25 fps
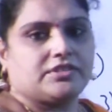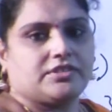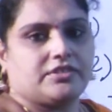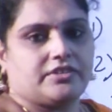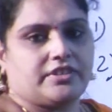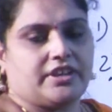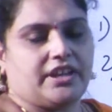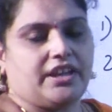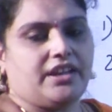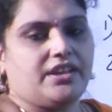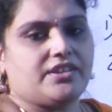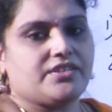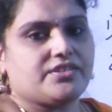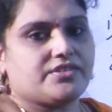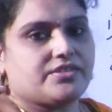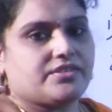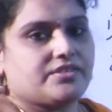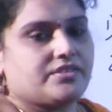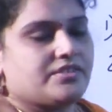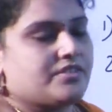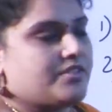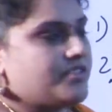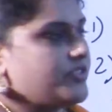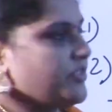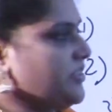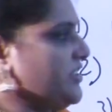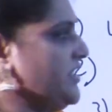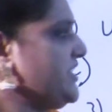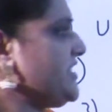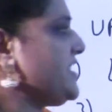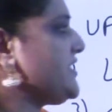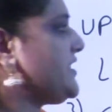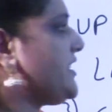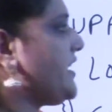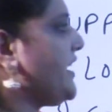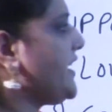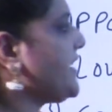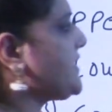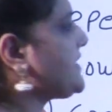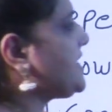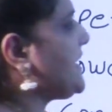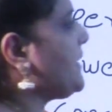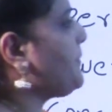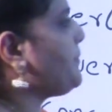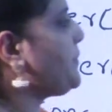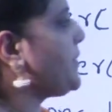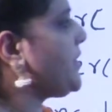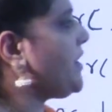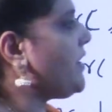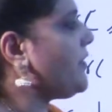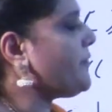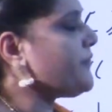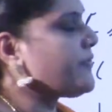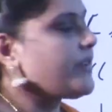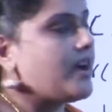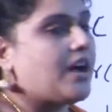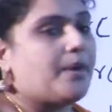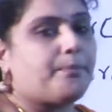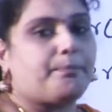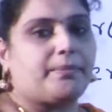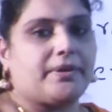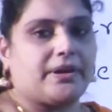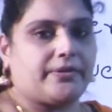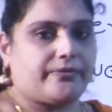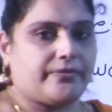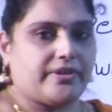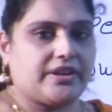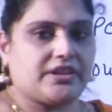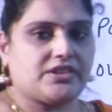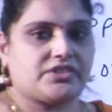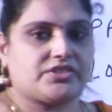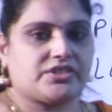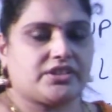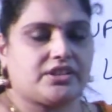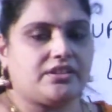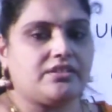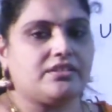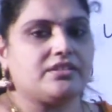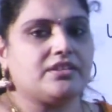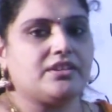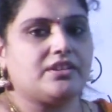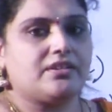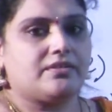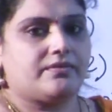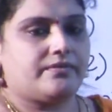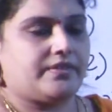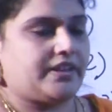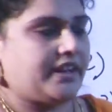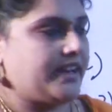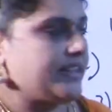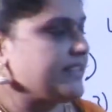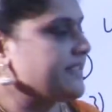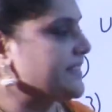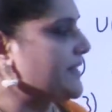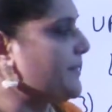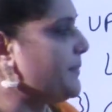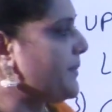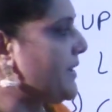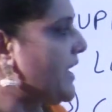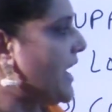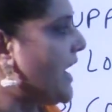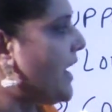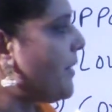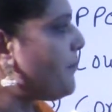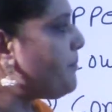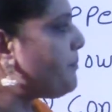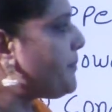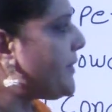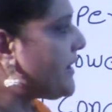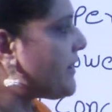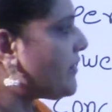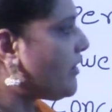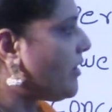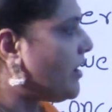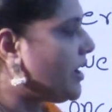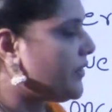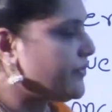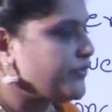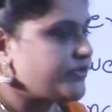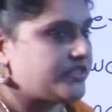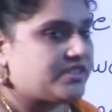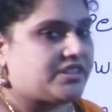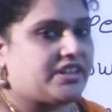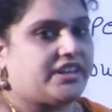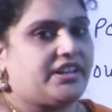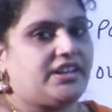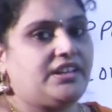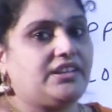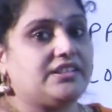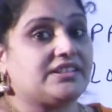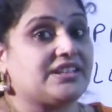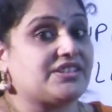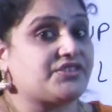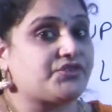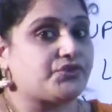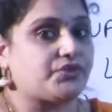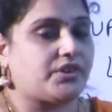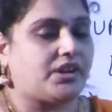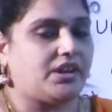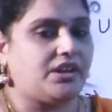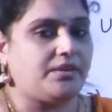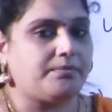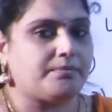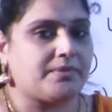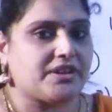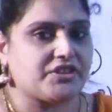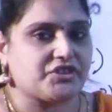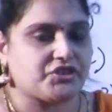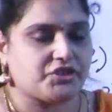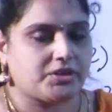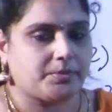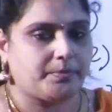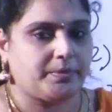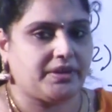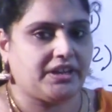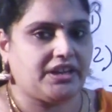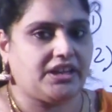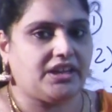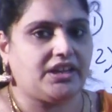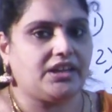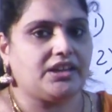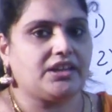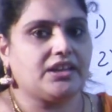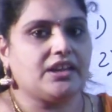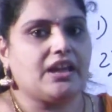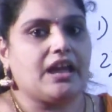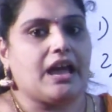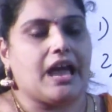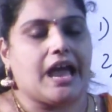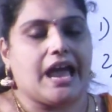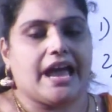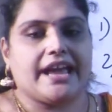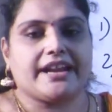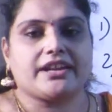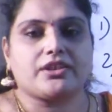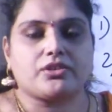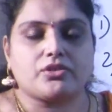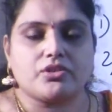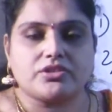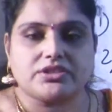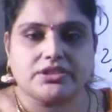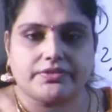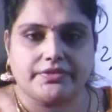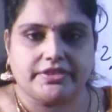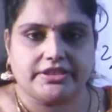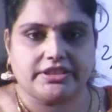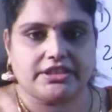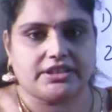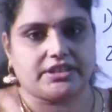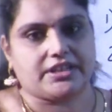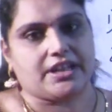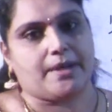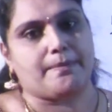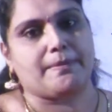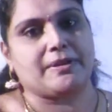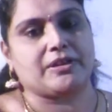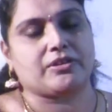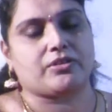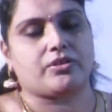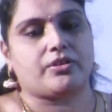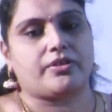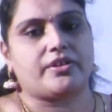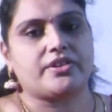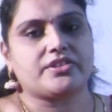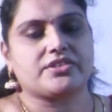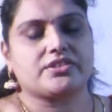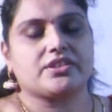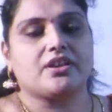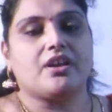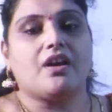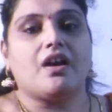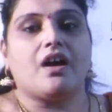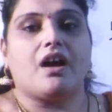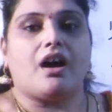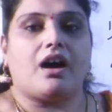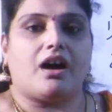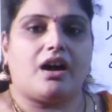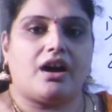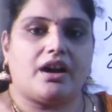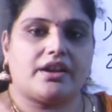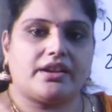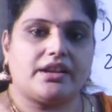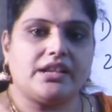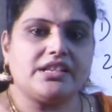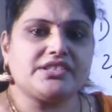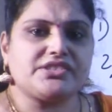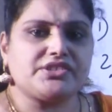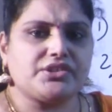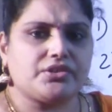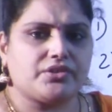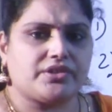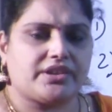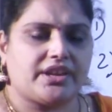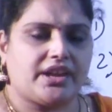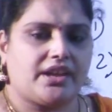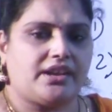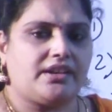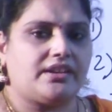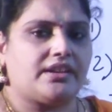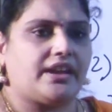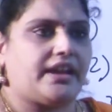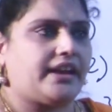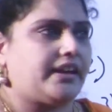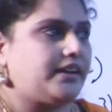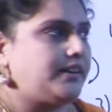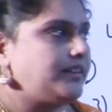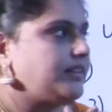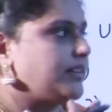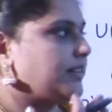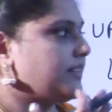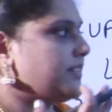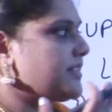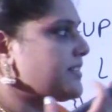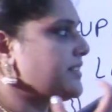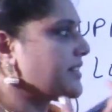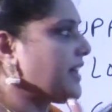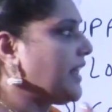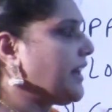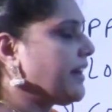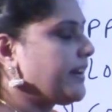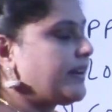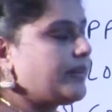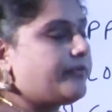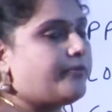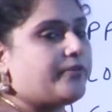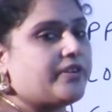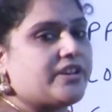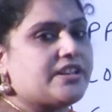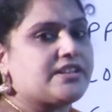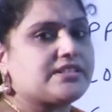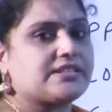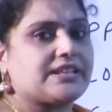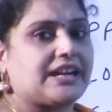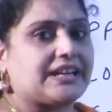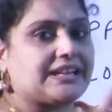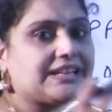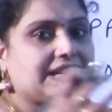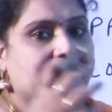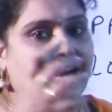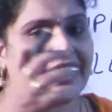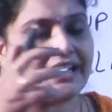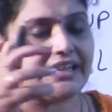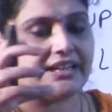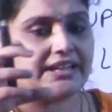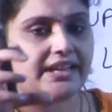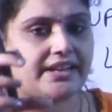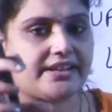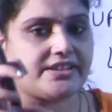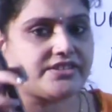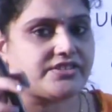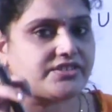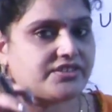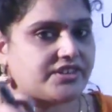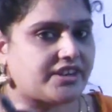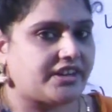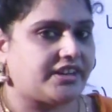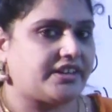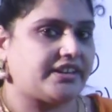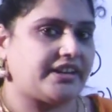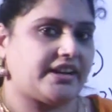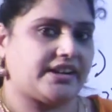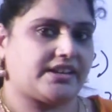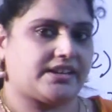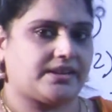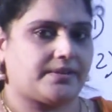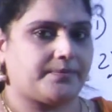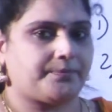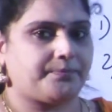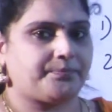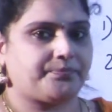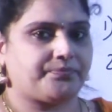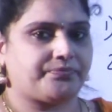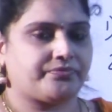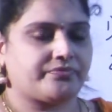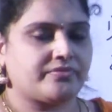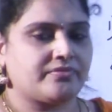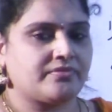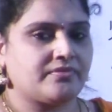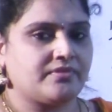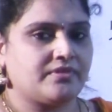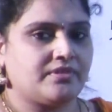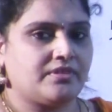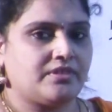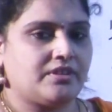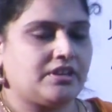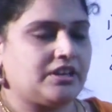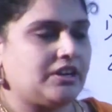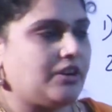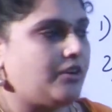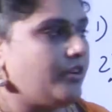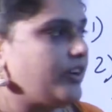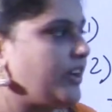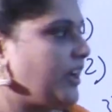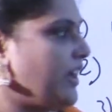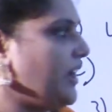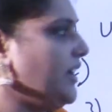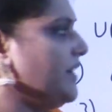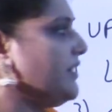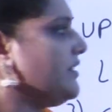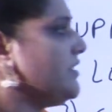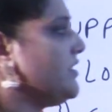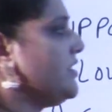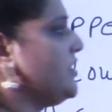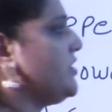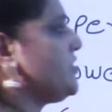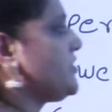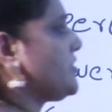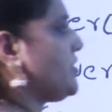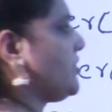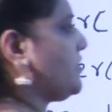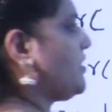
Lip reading: okay, so this is an example of upper function. For example, upper of string, the string must be enclosed within double quotes, or else you can enter the cell reference that contains string data. Okay, so